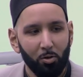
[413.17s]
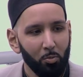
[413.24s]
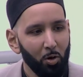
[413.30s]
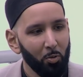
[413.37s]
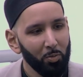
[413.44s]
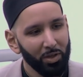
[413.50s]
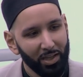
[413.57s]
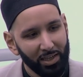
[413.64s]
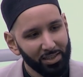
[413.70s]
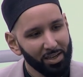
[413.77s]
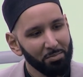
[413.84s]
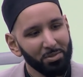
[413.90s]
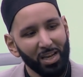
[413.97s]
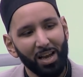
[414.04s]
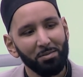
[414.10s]
a moment that
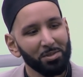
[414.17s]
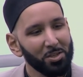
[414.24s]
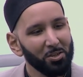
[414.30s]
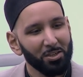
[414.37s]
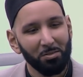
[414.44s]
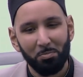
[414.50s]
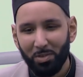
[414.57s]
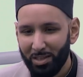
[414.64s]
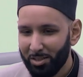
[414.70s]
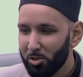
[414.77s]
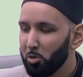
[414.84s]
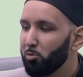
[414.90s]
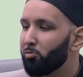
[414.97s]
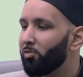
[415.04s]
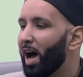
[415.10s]
sometimes there can be
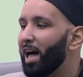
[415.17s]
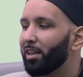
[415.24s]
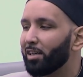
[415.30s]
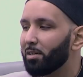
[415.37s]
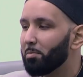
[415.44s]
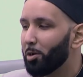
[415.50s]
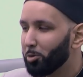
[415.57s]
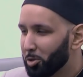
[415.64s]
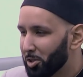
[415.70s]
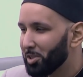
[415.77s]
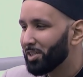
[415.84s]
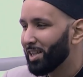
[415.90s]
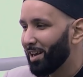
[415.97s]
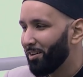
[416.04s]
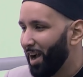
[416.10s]
two valid
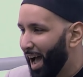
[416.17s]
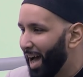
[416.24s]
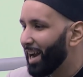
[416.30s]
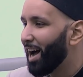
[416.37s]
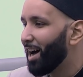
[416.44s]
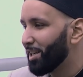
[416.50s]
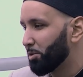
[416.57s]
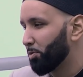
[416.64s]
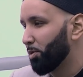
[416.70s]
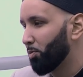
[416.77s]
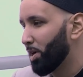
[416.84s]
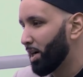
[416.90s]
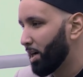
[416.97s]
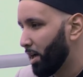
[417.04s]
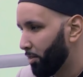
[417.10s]
emotions that are at odds with
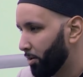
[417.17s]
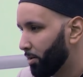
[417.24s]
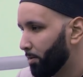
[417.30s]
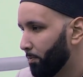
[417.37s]
one another.